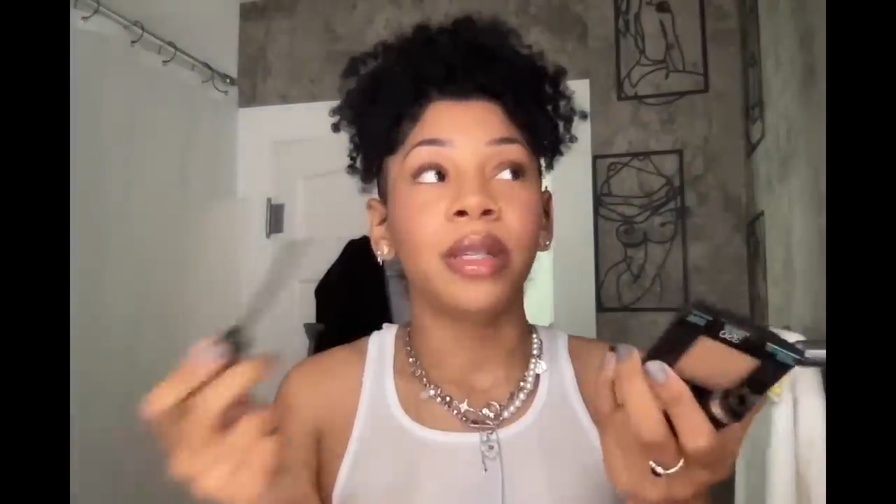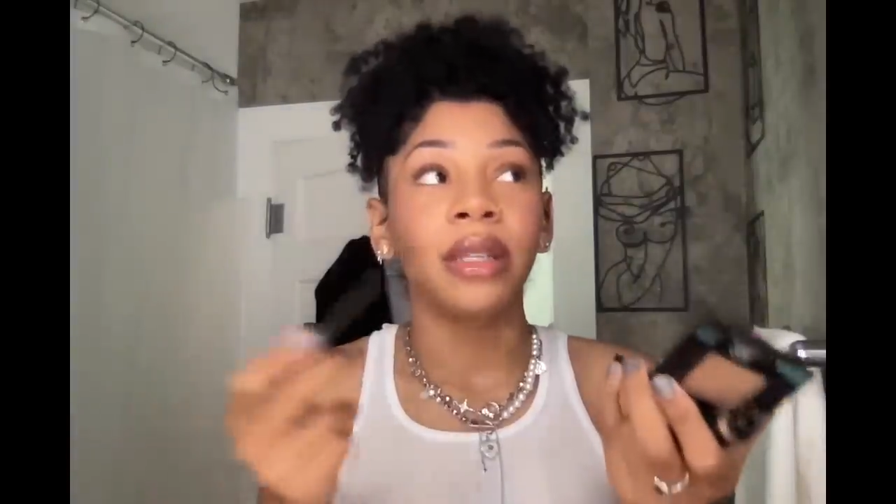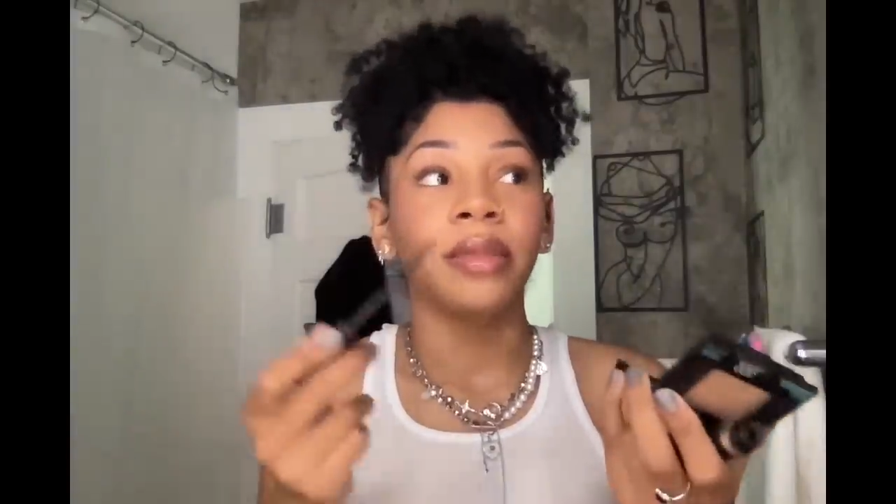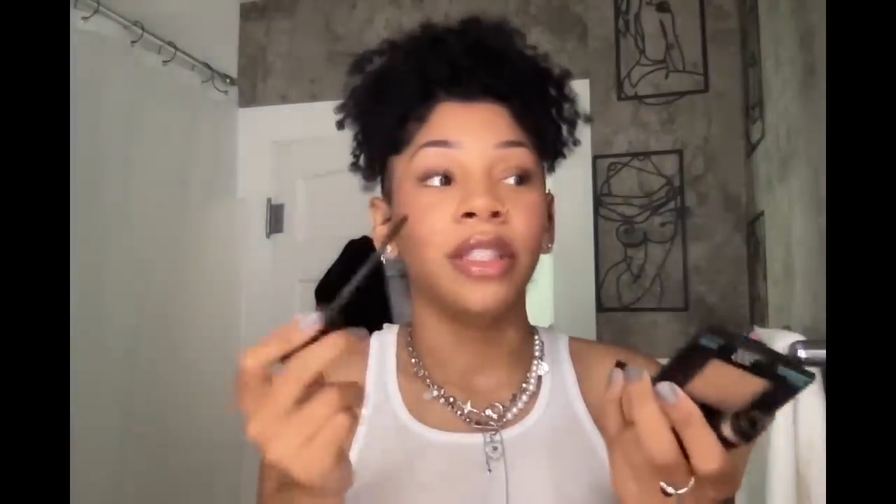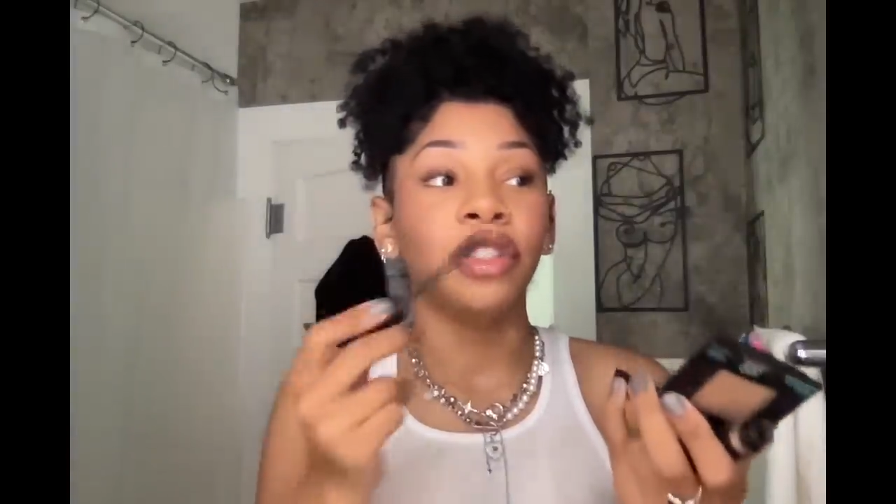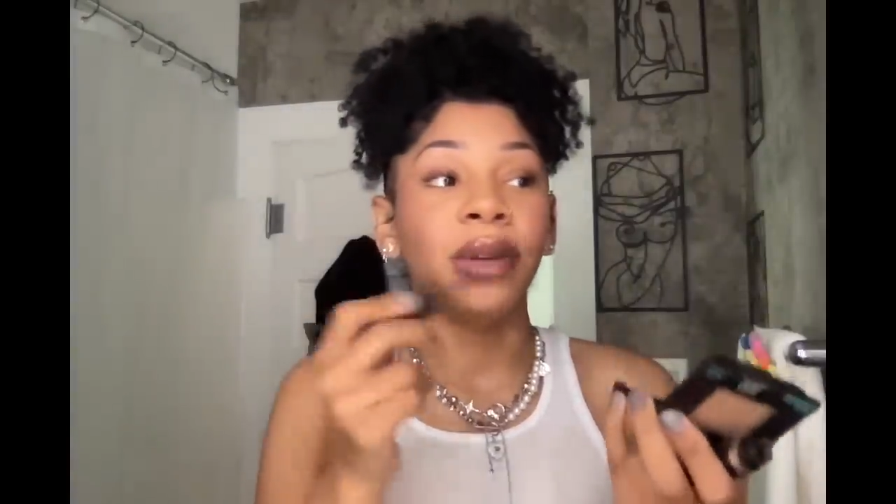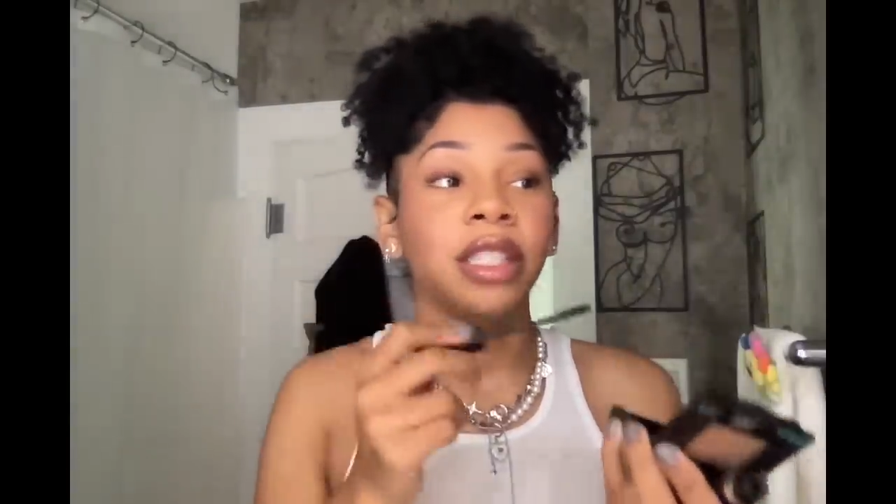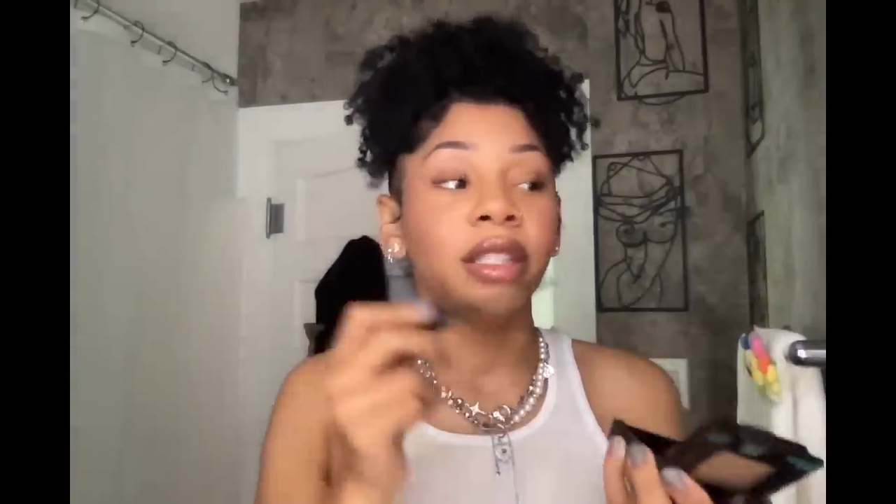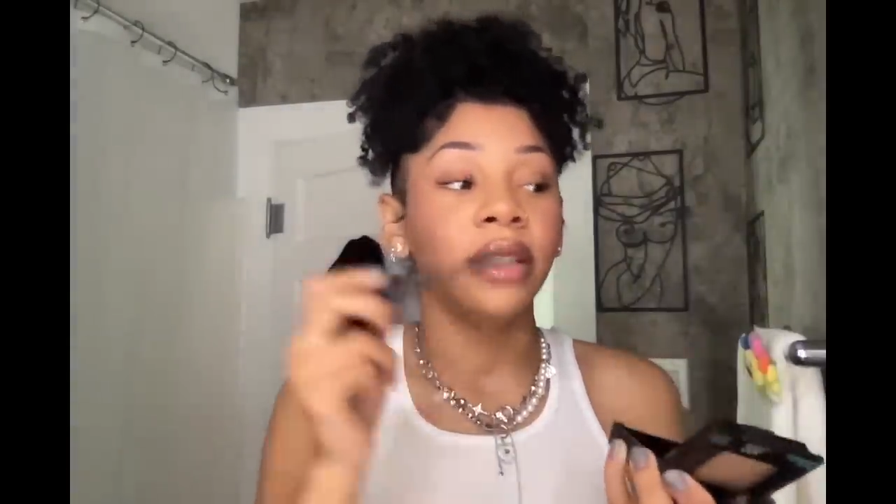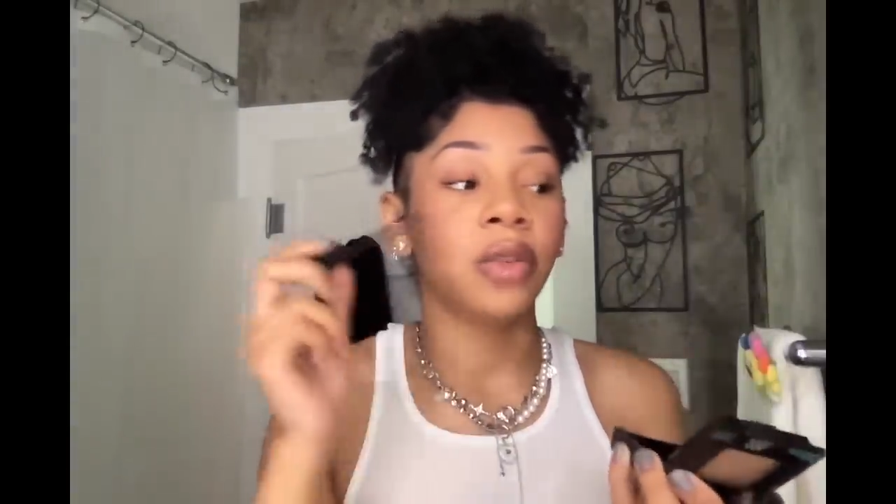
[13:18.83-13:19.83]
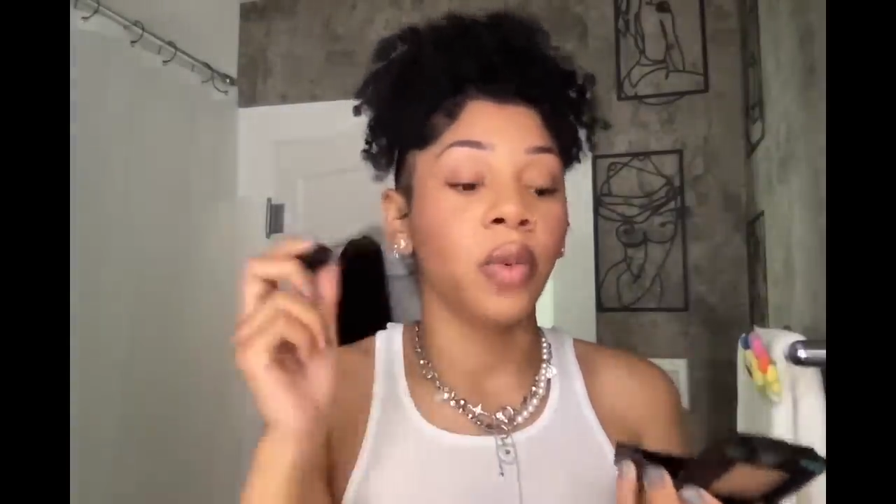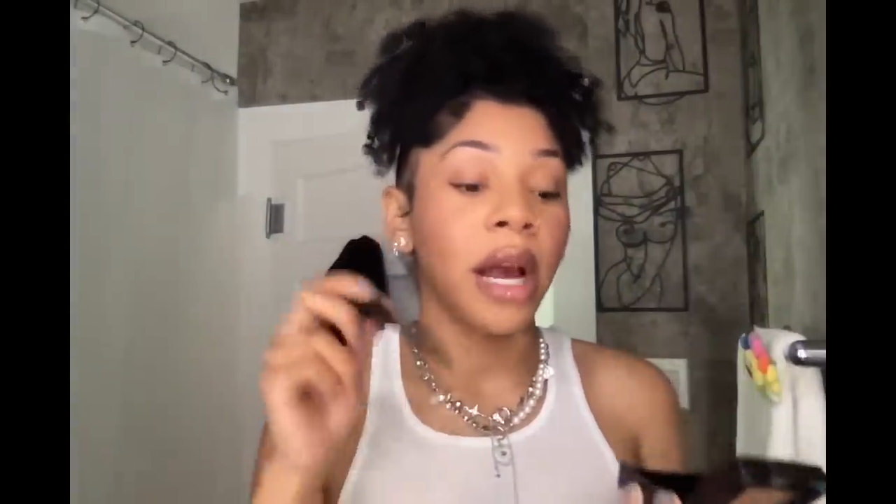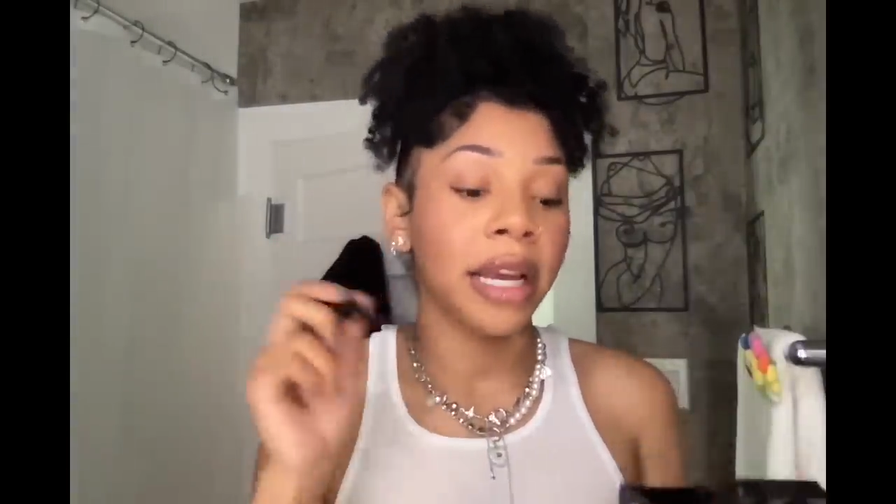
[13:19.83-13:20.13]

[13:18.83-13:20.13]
were some situations where